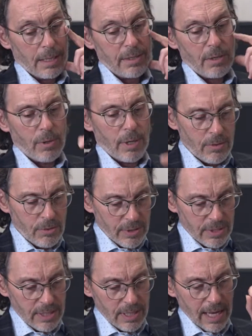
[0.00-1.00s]
There were other
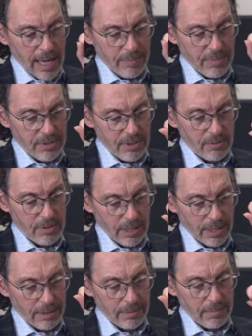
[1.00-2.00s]
things that happened to you
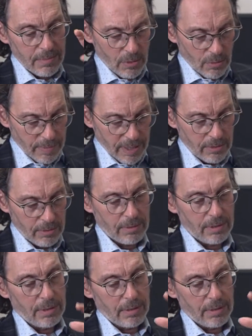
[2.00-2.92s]
that I know about.